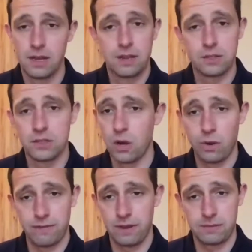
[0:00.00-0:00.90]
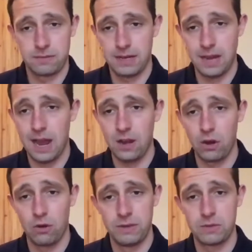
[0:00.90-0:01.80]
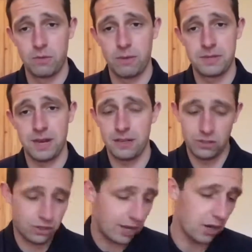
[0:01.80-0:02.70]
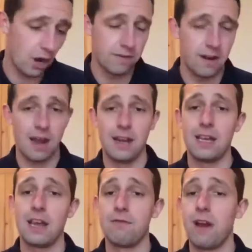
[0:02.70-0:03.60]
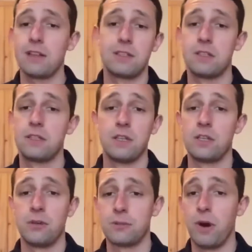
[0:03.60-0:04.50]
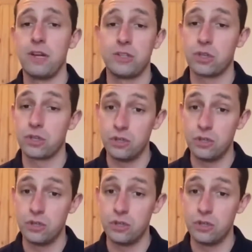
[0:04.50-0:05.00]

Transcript: No. There's no quick fix, Mike. I can't come into a website, change it overnight, and it get ranked to the top spot. No.